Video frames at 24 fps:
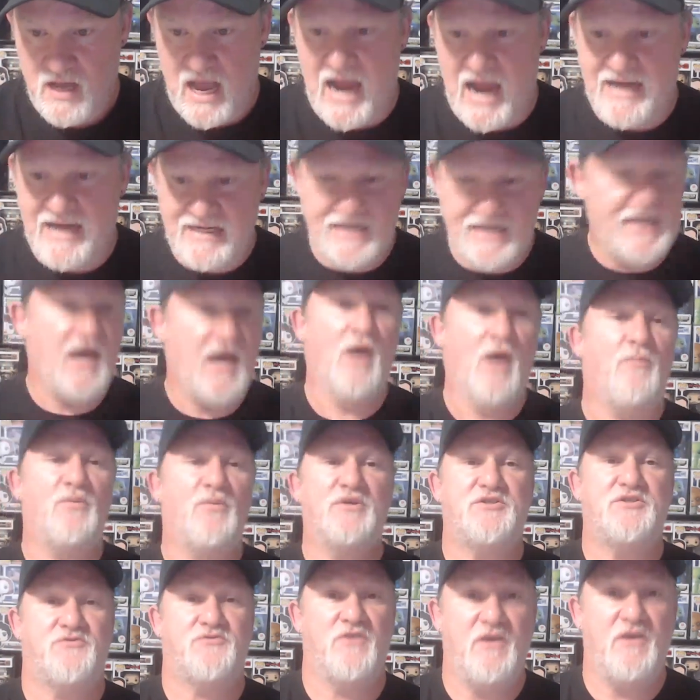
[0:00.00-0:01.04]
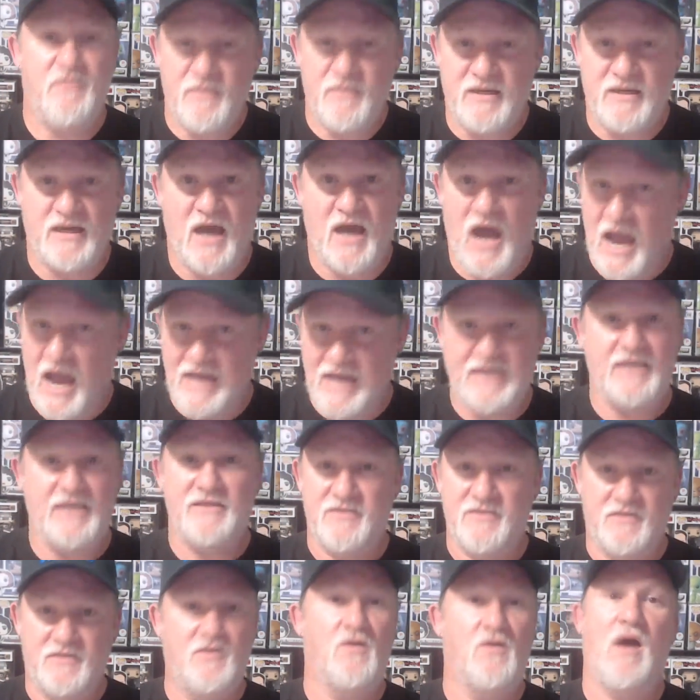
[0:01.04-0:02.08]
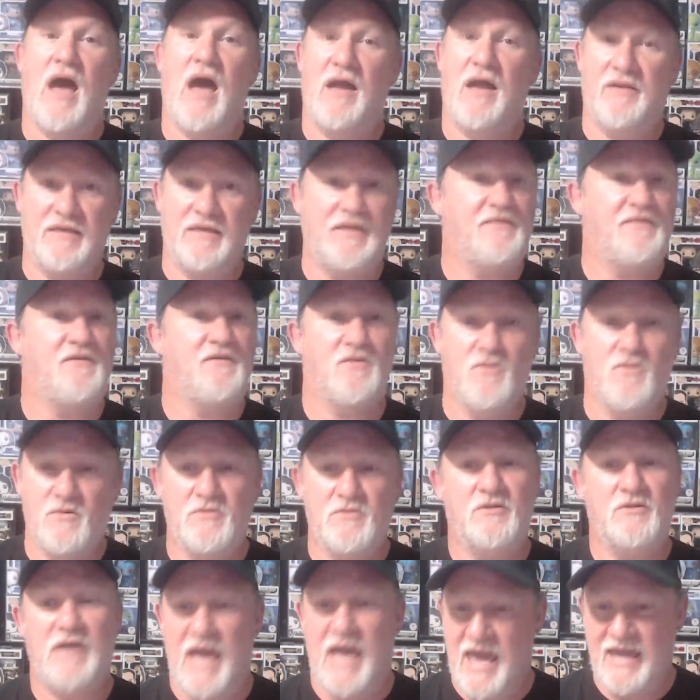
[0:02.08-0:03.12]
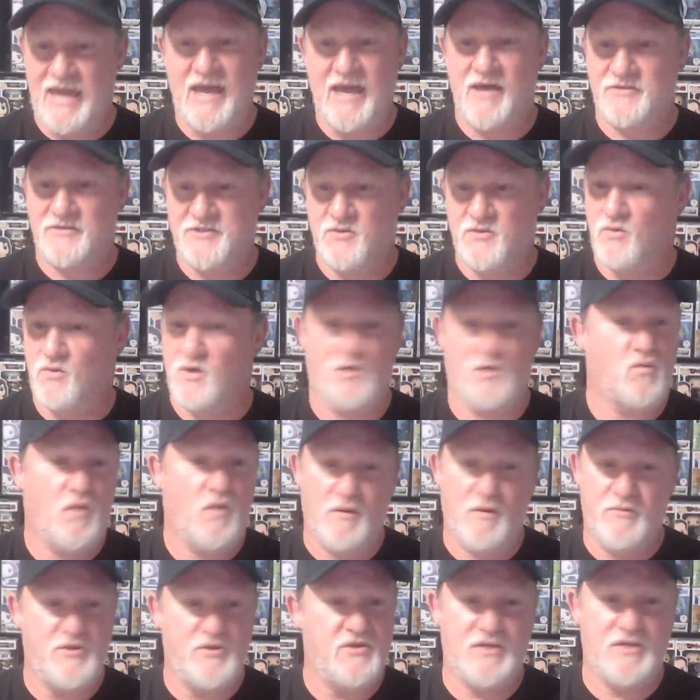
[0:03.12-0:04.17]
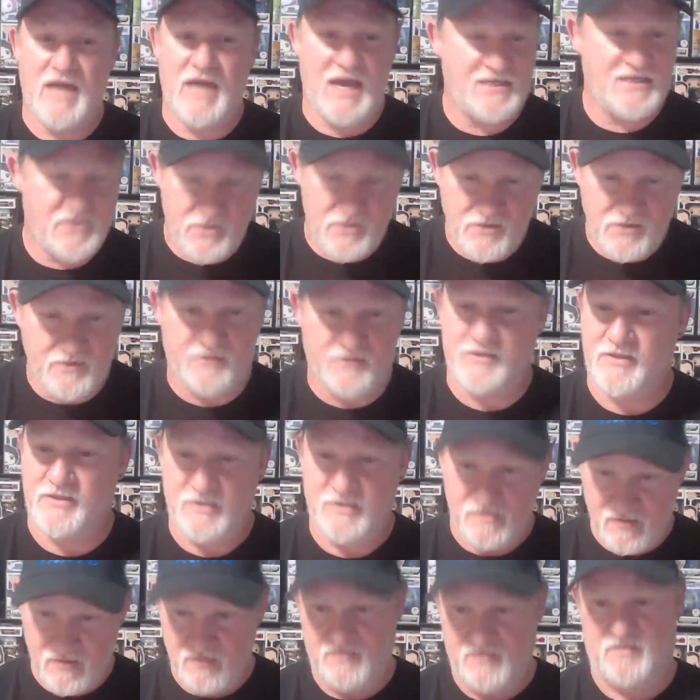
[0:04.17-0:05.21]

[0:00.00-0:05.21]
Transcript: I need help with streaming. I need to know how to get the Google Hangouts to work. Where were you guys earlier?